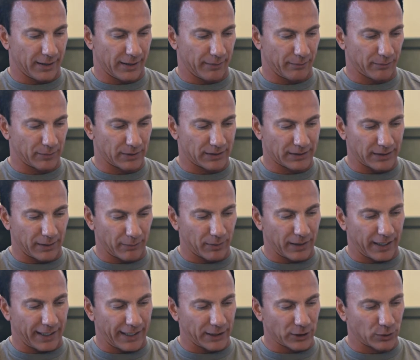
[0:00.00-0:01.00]
Some
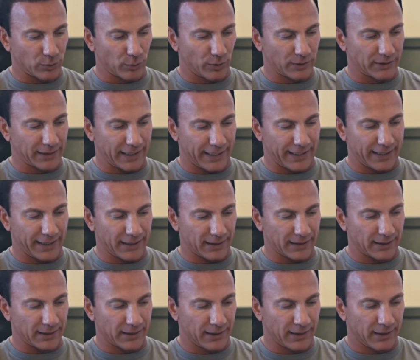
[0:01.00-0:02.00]
guys will take
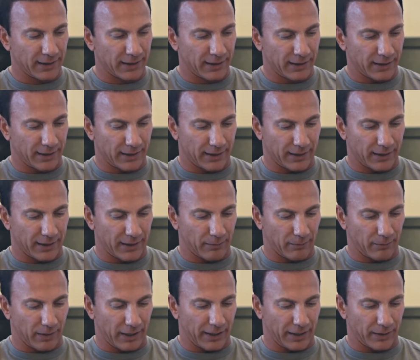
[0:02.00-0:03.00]
it
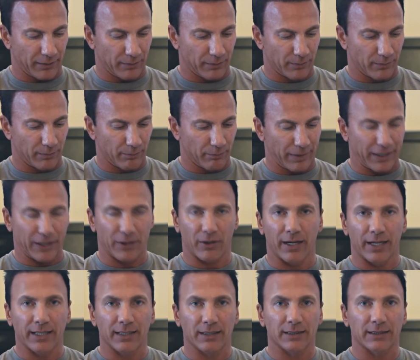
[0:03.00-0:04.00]
on bear
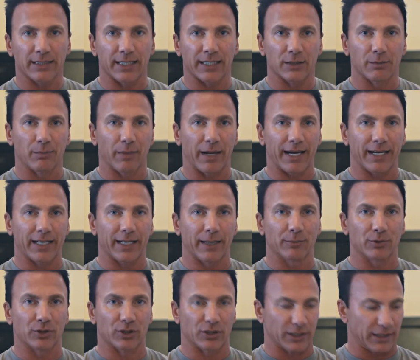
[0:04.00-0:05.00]
hunts as backup,
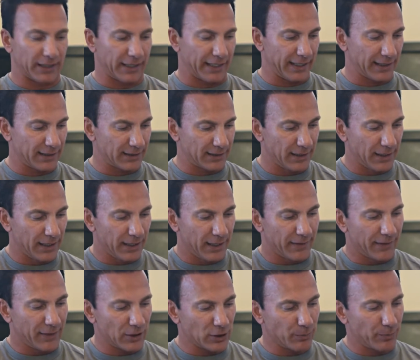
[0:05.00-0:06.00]
just in case.
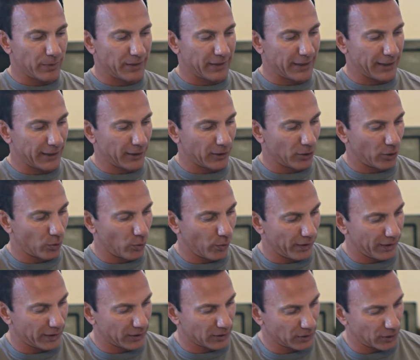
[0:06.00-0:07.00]
This particular
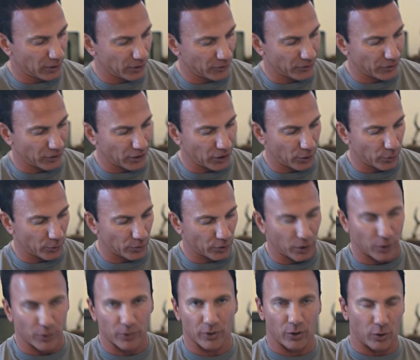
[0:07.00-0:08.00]
one is called the
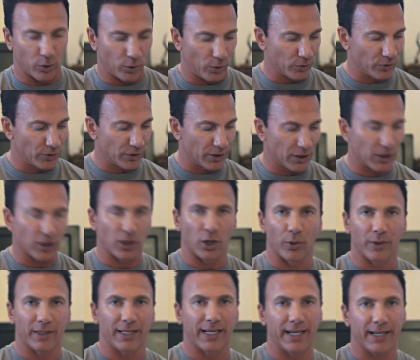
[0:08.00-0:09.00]
Colt
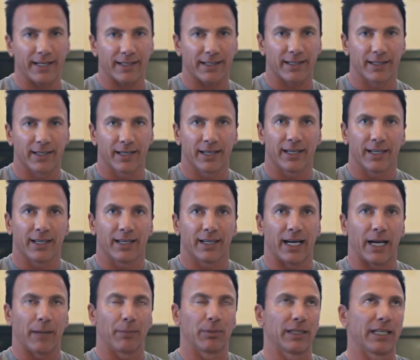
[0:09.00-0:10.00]
Kodiak.
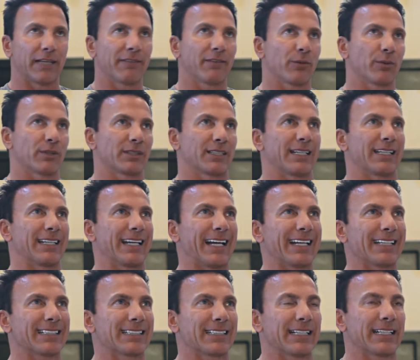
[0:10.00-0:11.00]
I believe it was a
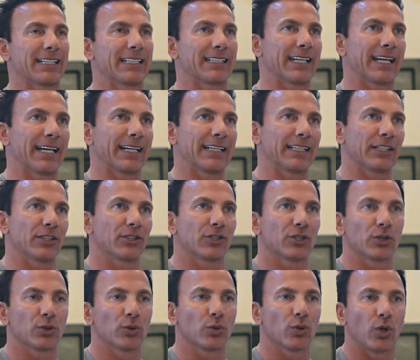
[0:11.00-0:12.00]

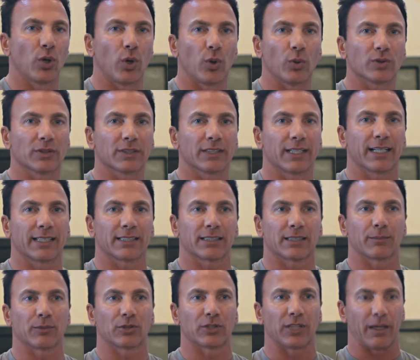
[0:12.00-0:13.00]
1992 Colt's
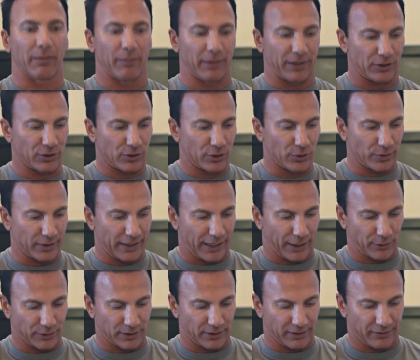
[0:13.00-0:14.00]
custom shop, made
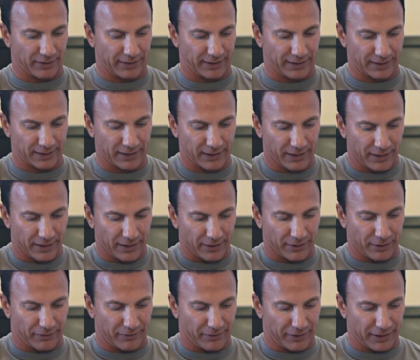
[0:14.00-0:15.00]
2,000 of these.
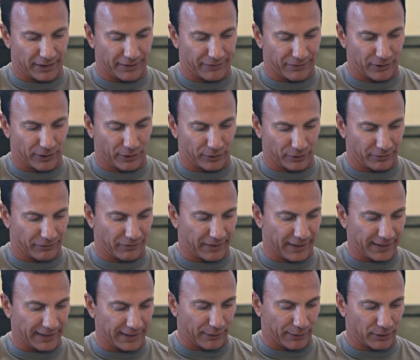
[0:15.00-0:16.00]
They're very difficult to
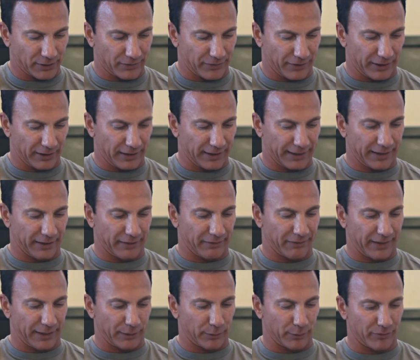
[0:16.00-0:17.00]
find. very lucky to
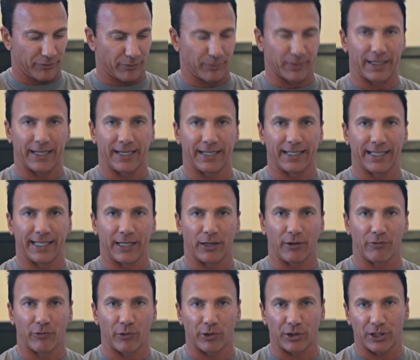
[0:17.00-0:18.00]
find one from a guy in
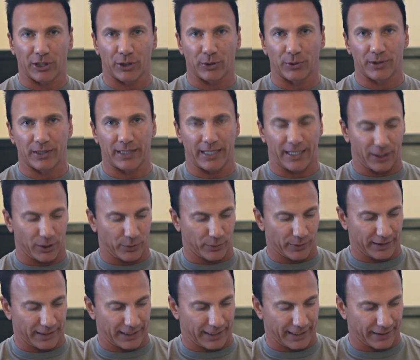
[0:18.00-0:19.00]
California who did not know what
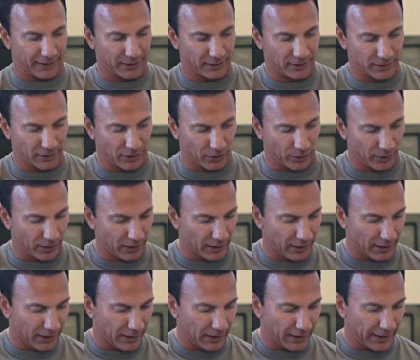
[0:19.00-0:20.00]
he had, so
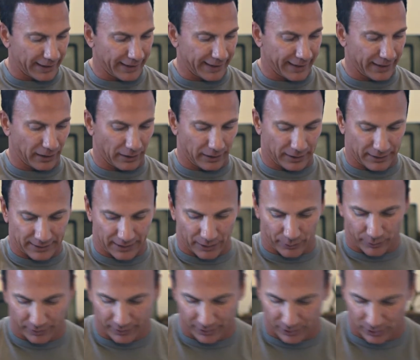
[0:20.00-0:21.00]
I kind of lucked
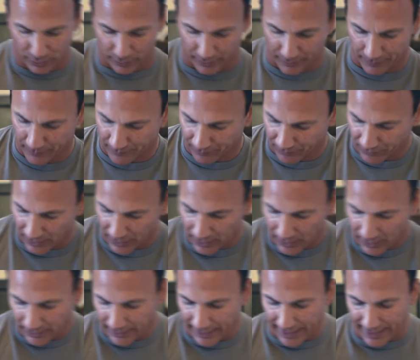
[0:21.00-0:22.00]
out with this one.
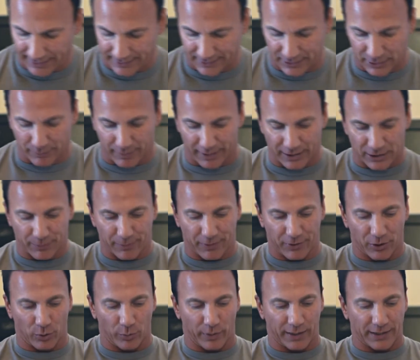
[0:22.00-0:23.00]
Last is my Smith &
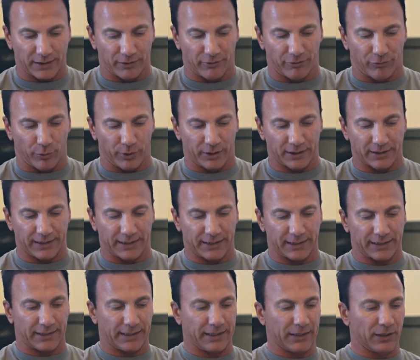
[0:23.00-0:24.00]
Wesson
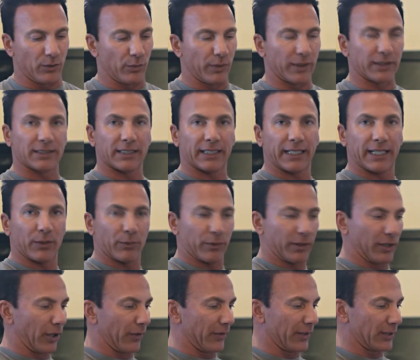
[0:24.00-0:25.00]
460. Once again, we
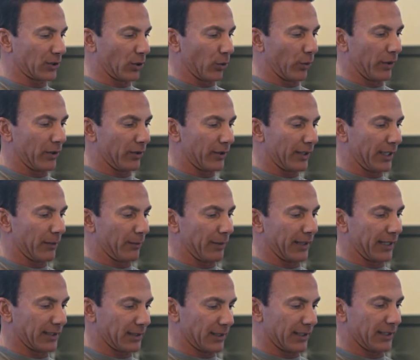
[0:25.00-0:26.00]
call this a wheel gun
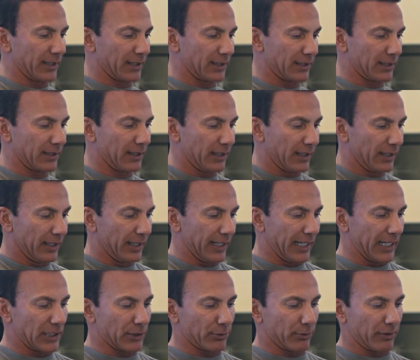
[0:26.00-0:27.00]
because of this.
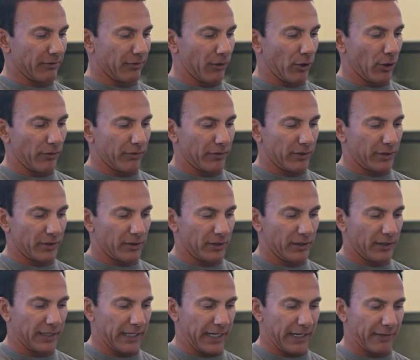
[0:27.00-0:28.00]
It's a revolver.
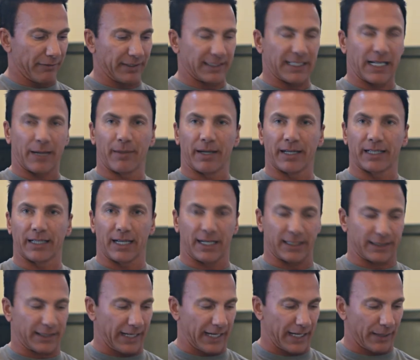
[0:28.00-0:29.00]
Every time I cock
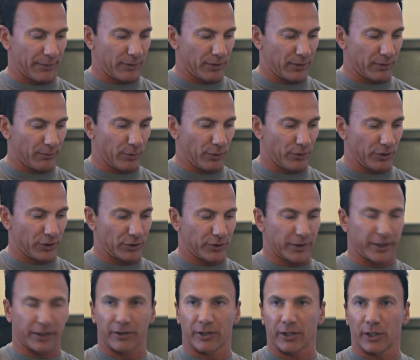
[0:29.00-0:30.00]
the hammer and pull the
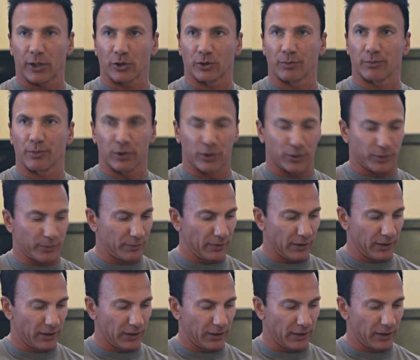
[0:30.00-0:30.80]
trigger, it goes boom.